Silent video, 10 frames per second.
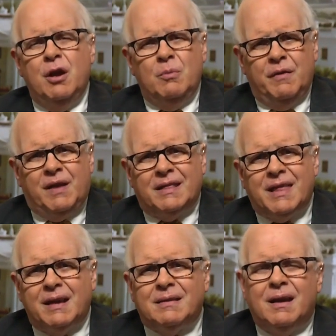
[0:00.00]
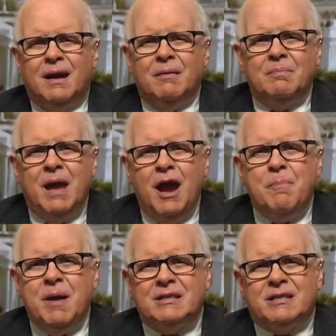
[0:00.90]
We've got that air
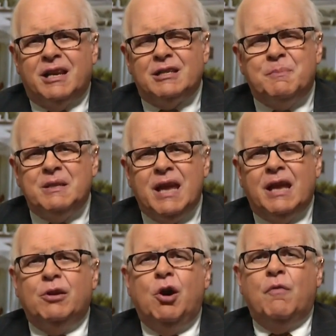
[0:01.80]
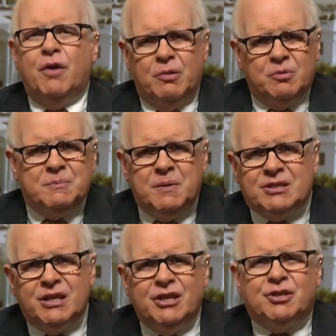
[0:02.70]
base that has been taken over. It was
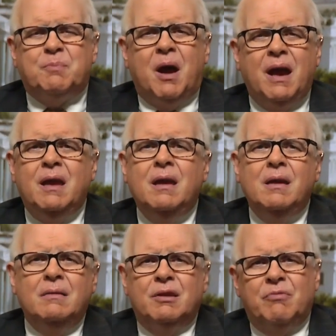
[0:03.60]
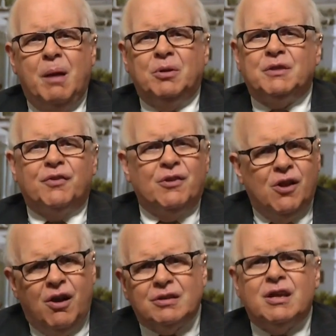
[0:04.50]
besieged by the rebels for a
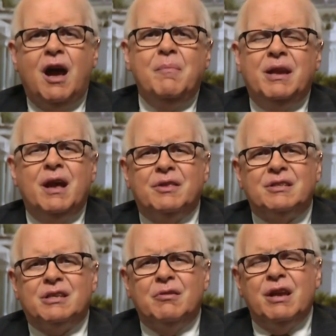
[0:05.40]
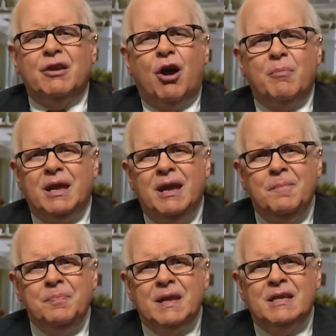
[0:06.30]
long time, and now the Syrian army
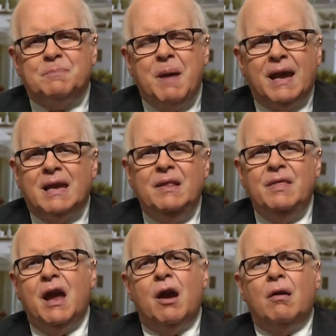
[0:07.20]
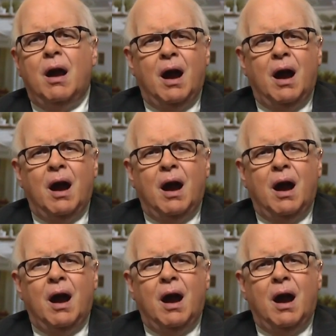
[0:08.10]
is back in there.